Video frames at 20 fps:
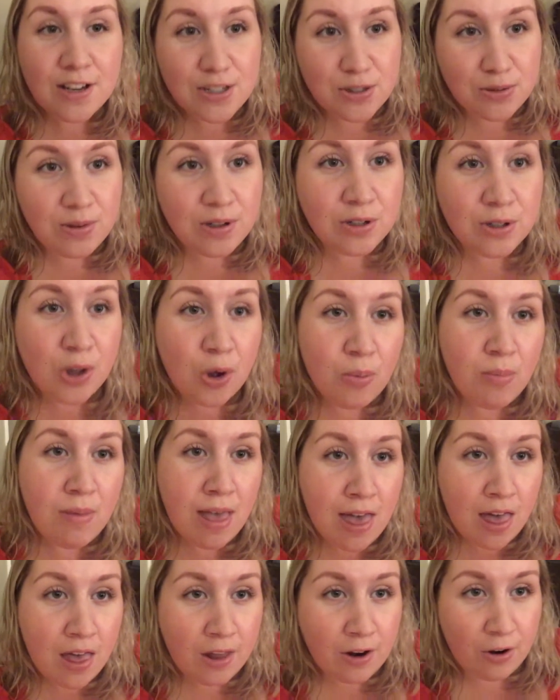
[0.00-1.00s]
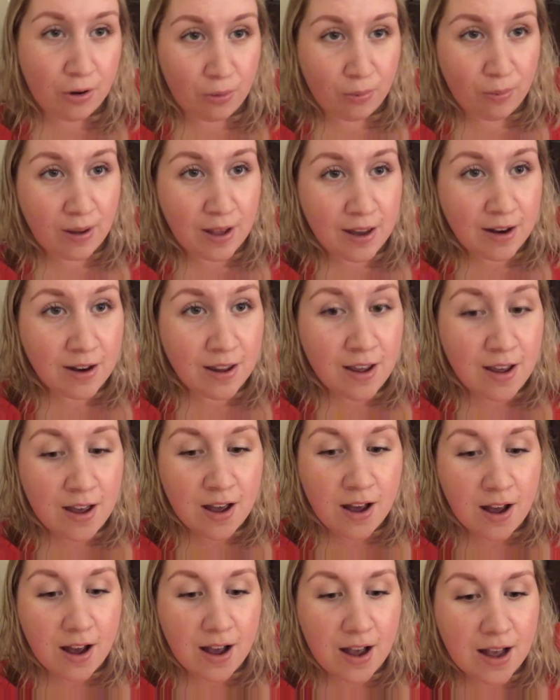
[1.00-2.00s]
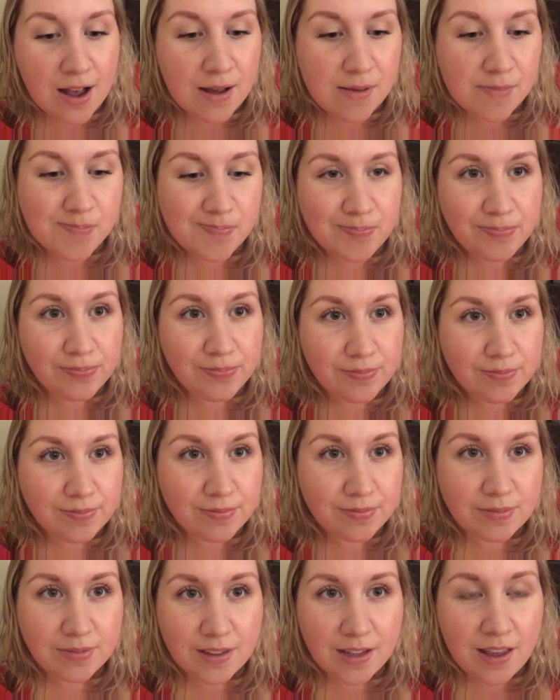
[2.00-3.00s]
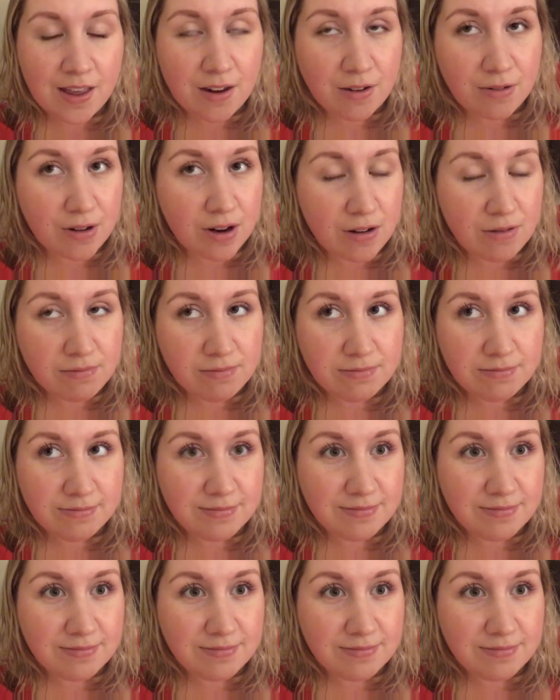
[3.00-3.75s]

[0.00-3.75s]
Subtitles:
doing Clomid or when, I don't know,